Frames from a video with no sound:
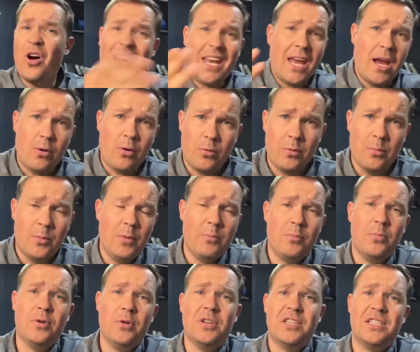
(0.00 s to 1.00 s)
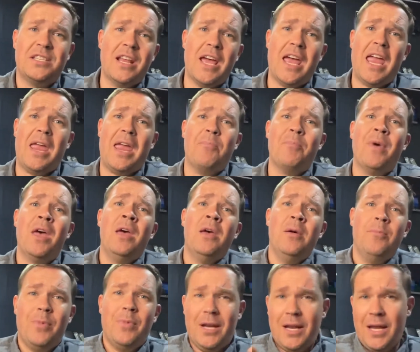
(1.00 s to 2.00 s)
I can't remember his name,
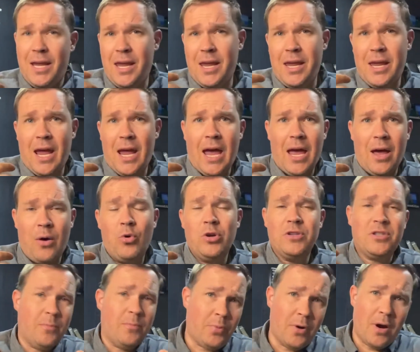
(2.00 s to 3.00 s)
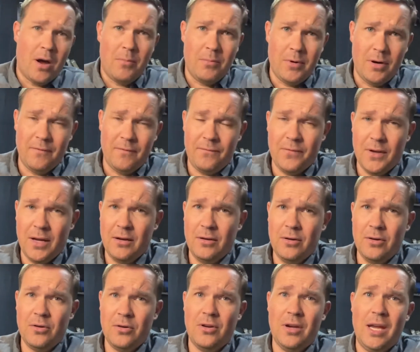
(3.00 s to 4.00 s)
but he was a prominent
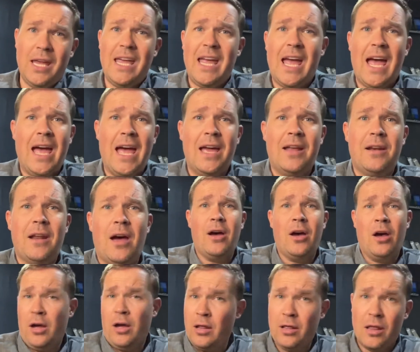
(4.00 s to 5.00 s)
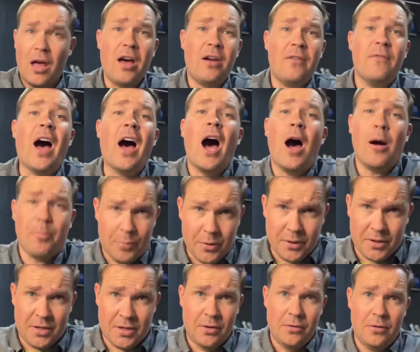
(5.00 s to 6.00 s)
figure. He had a lot of
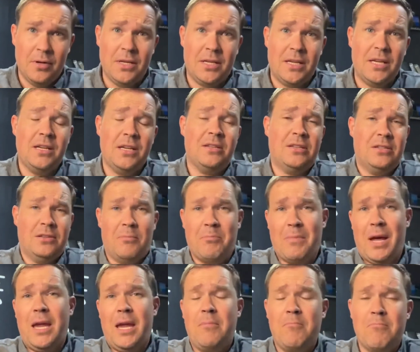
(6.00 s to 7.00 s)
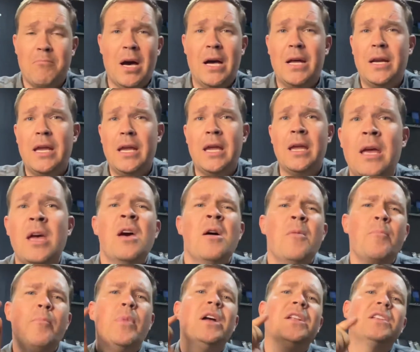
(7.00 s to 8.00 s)
opportunities to make money,
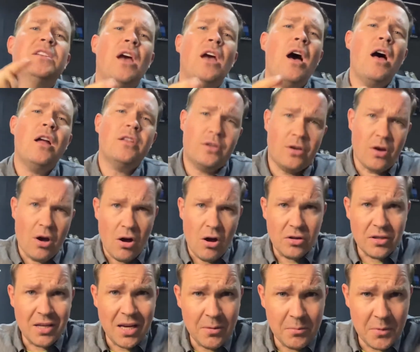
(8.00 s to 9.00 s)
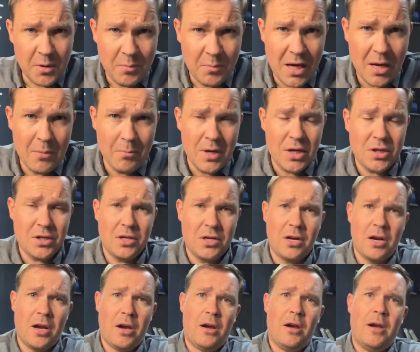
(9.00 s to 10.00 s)
but God called him to be a
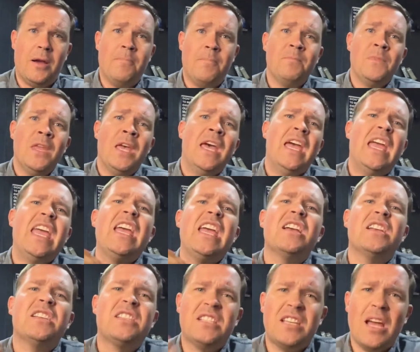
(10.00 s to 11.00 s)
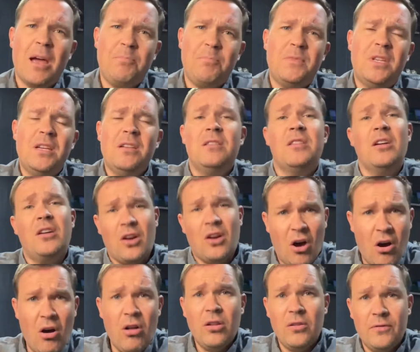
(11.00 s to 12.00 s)
missionary. He accepted the
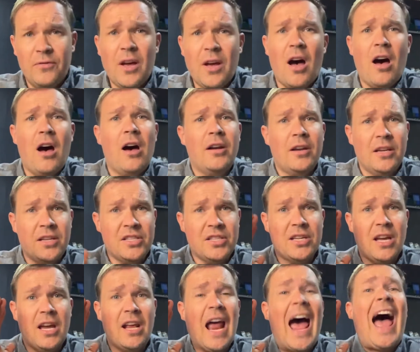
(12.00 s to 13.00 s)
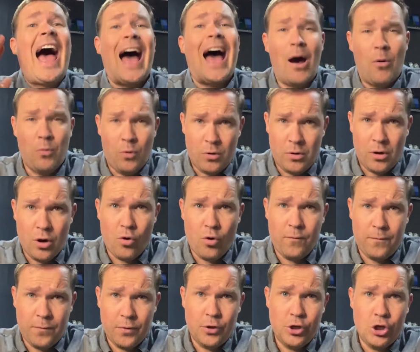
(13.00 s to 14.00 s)
call of God and said, I will go
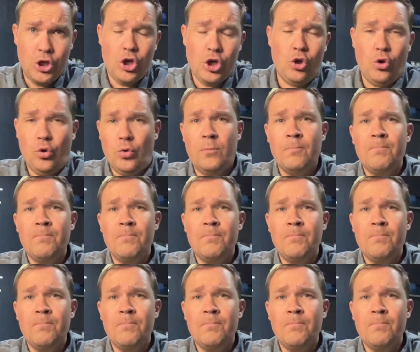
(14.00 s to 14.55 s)
for you.